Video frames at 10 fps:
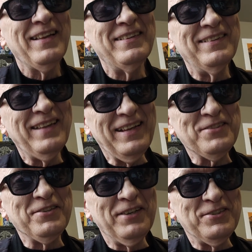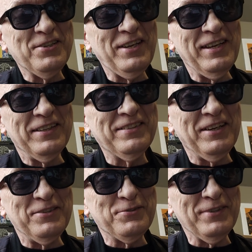not so educated
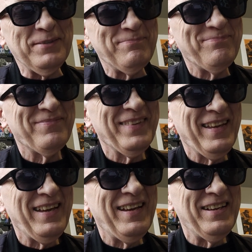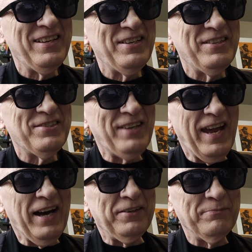country,
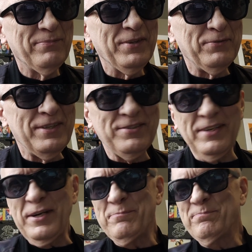shall we say.